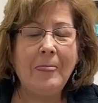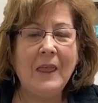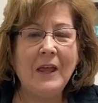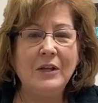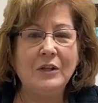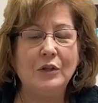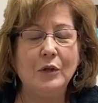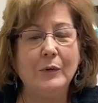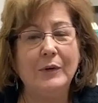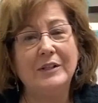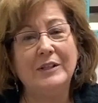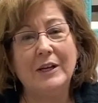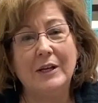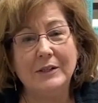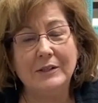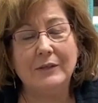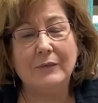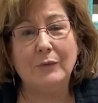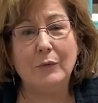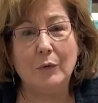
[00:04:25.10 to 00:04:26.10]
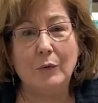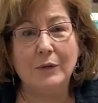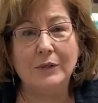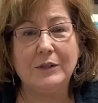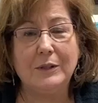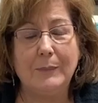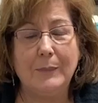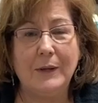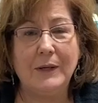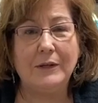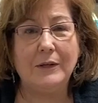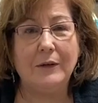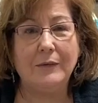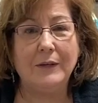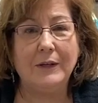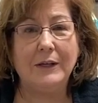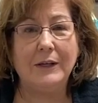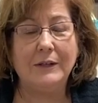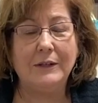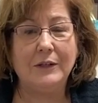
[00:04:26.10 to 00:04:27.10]
So it does, of course, depend on the
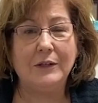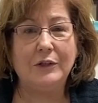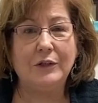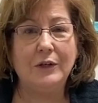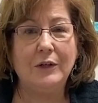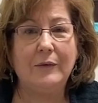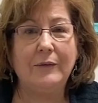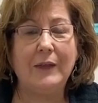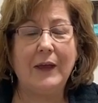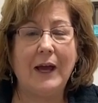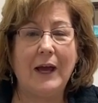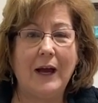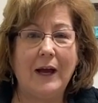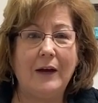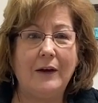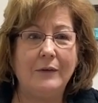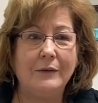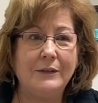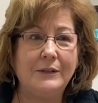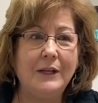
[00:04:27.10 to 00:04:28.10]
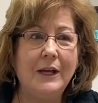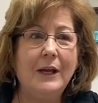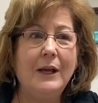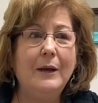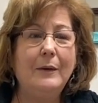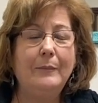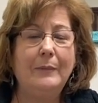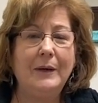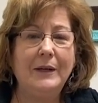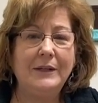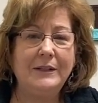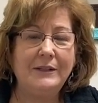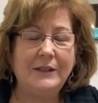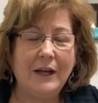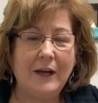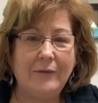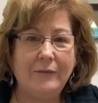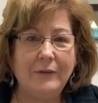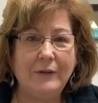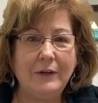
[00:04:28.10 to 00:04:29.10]
condition of the house, but
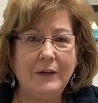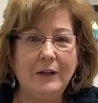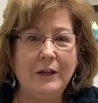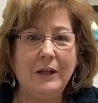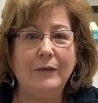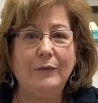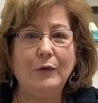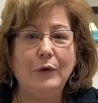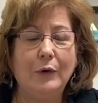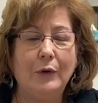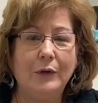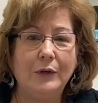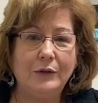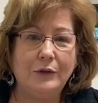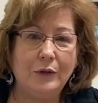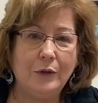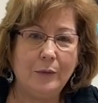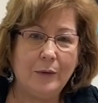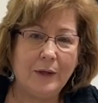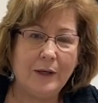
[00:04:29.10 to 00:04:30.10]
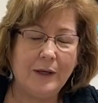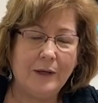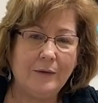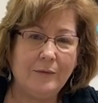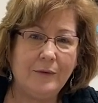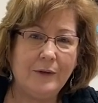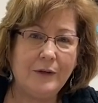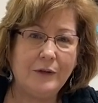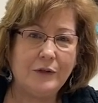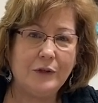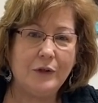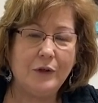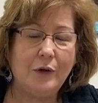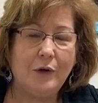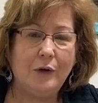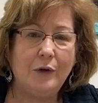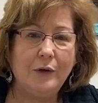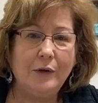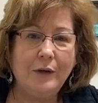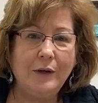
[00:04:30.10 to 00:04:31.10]
definitely if you can do a
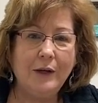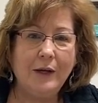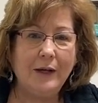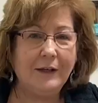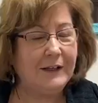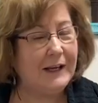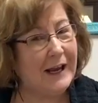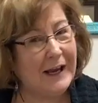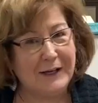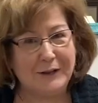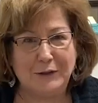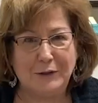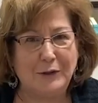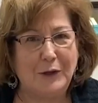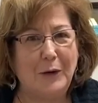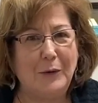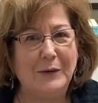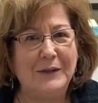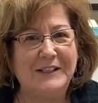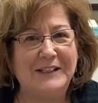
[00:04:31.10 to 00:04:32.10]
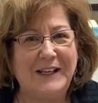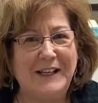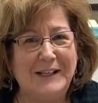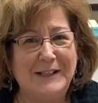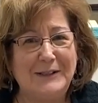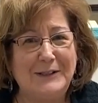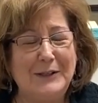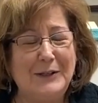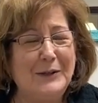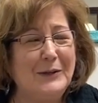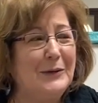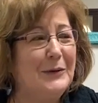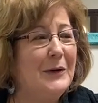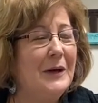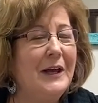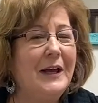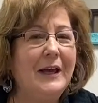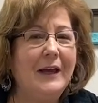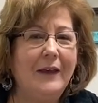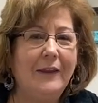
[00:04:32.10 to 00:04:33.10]
conventional, and cash is always king too,
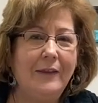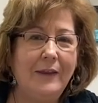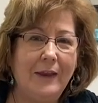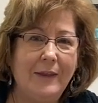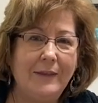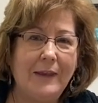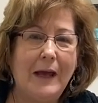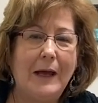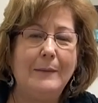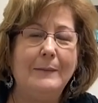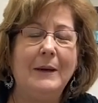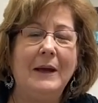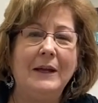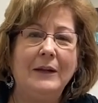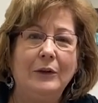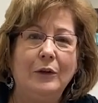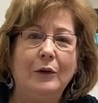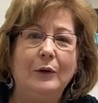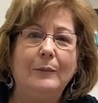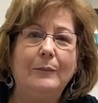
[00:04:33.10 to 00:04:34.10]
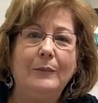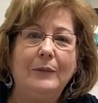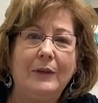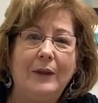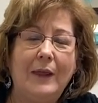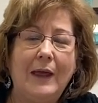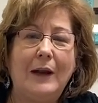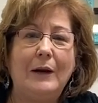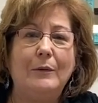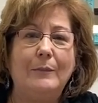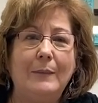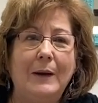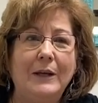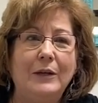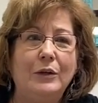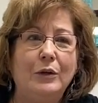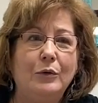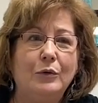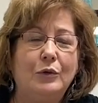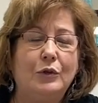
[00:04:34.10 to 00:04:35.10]
then that'll make
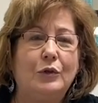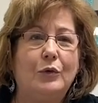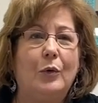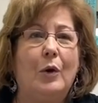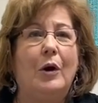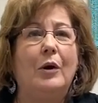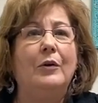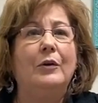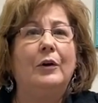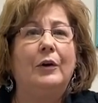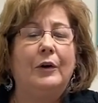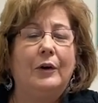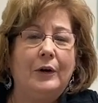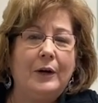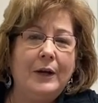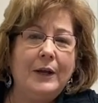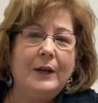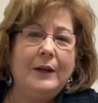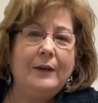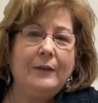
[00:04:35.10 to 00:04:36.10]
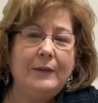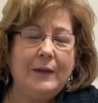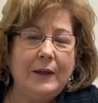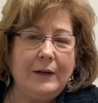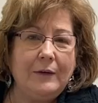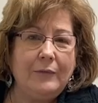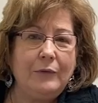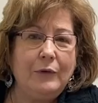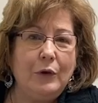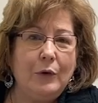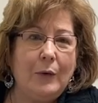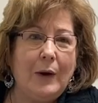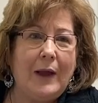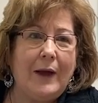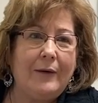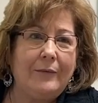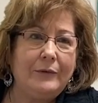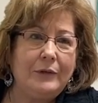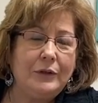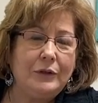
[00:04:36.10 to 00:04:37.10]
you stronger than if you
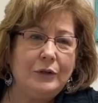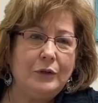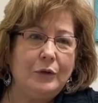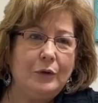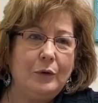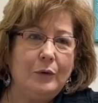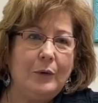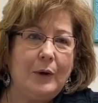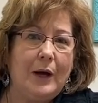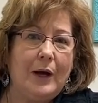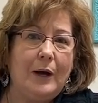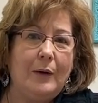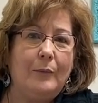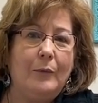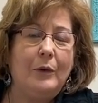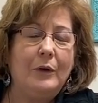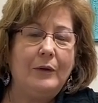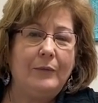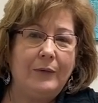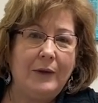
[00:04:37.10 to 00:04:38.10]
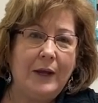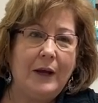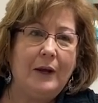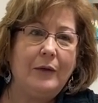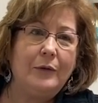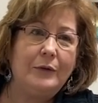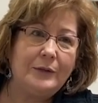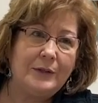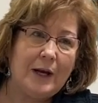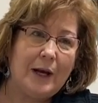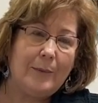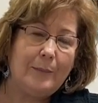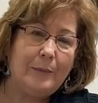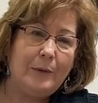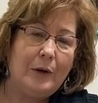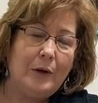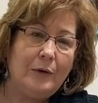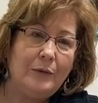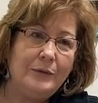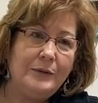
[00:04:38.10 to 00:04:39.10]
have to do one of the other type
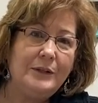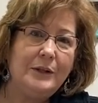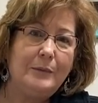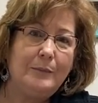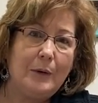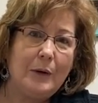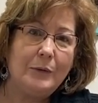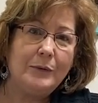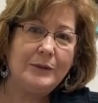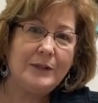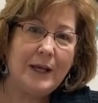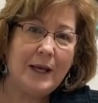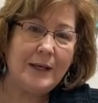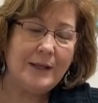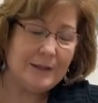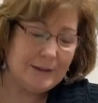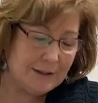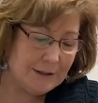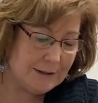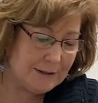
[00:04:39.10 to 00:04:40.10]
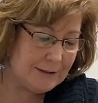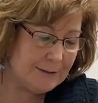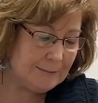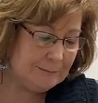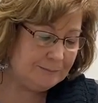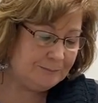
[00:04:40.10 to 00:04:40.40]
loans in most cases.